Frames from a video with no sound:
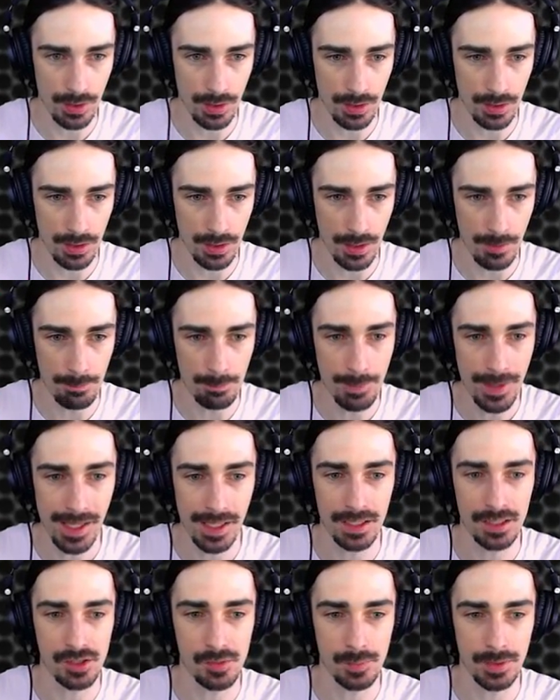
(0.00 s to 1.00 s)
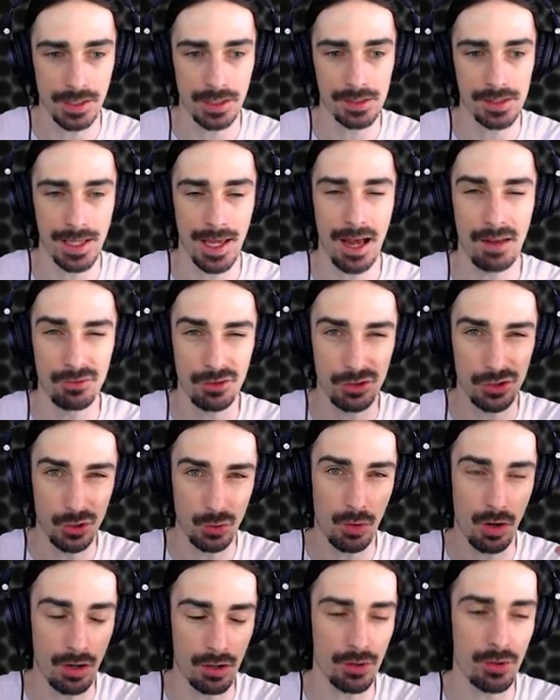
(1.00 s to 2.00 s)
a base because I have to
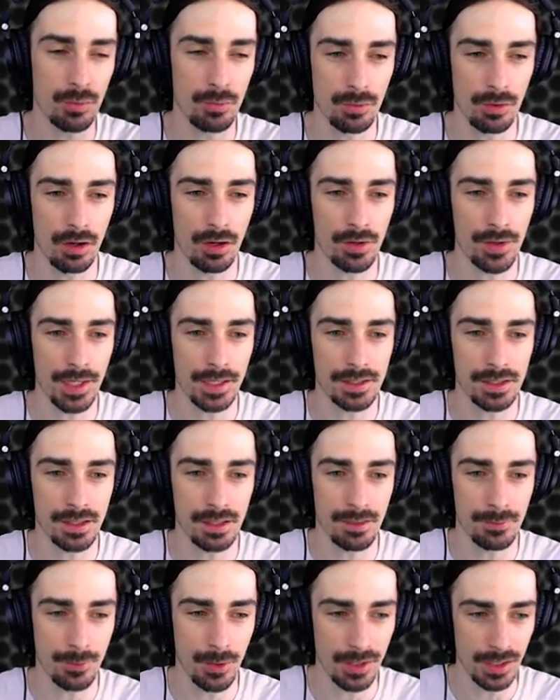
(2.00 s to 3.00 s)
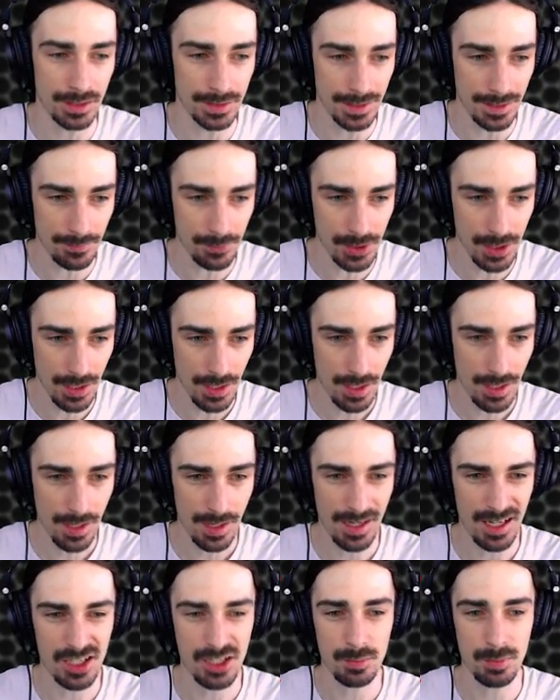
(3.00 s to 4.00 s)
do all that stuff on a lift.
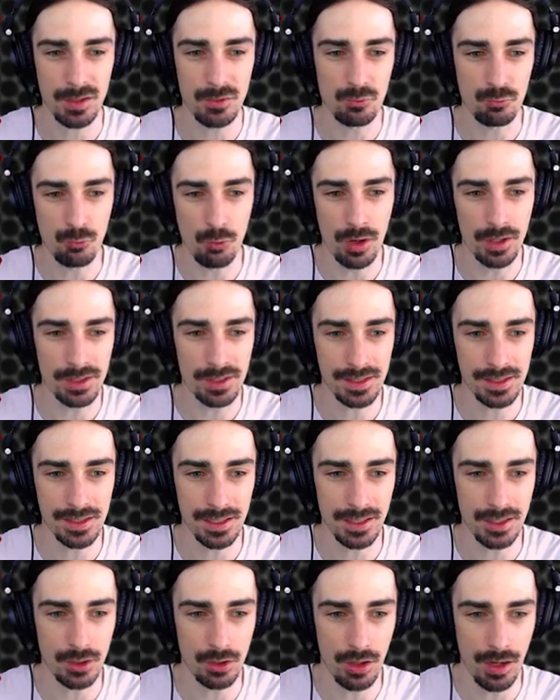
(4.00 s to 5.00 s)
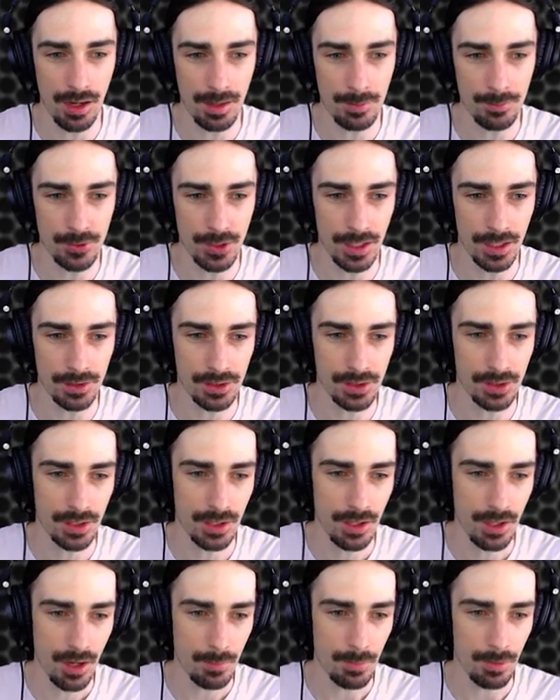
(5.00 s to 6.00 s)
It has to be one single object
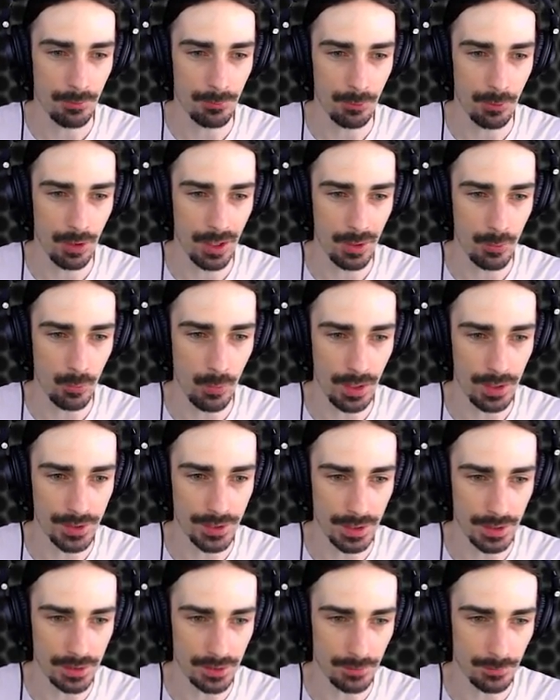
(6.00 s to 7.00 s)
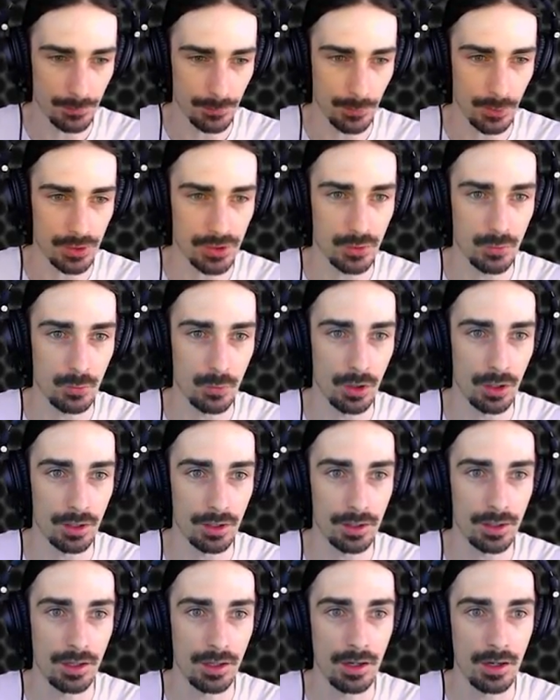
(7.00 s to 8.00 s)
before I weld it for it to
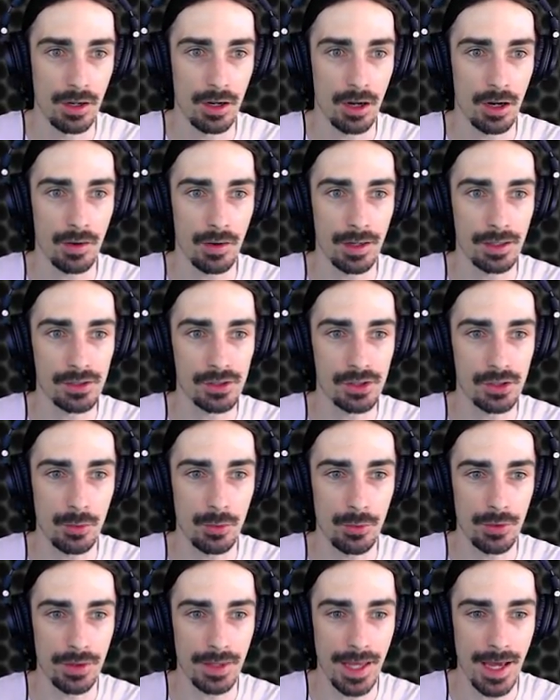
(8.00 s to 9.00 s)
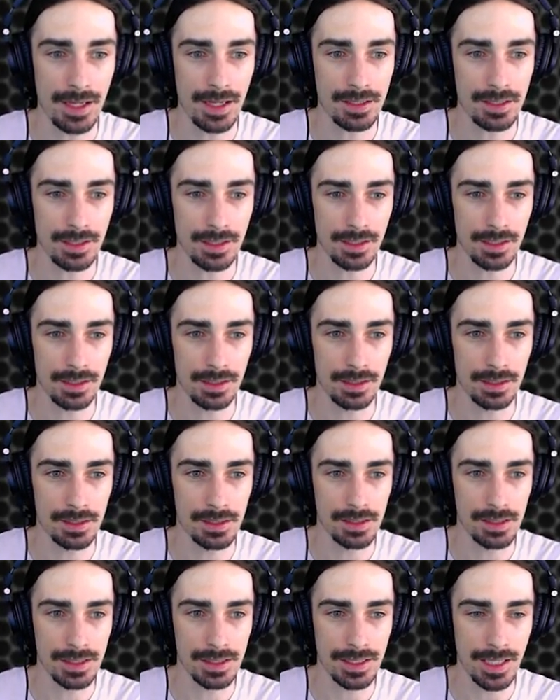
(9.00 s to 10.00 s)
work. All right, so that
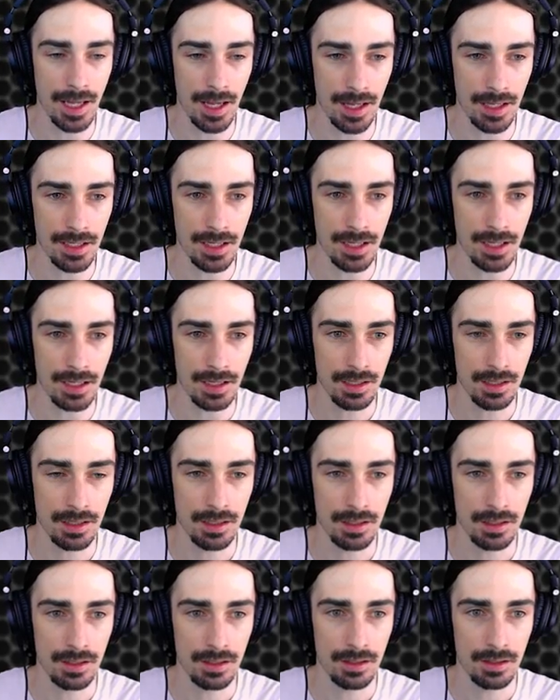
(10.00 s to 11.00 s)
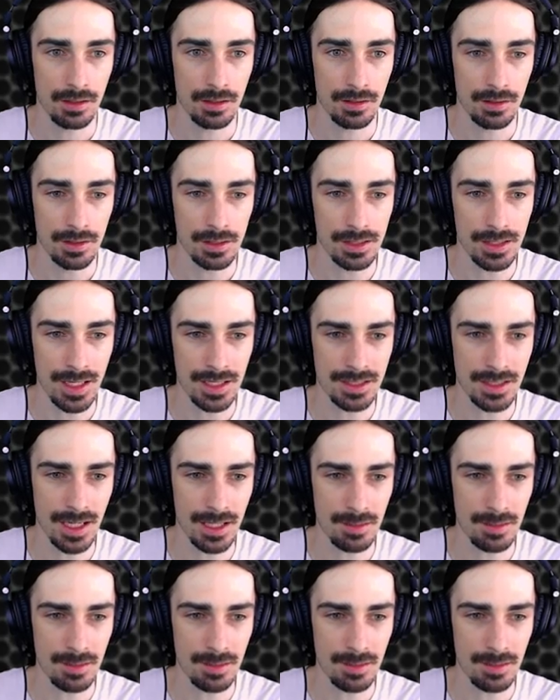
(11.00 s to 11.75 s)
is 10. Is that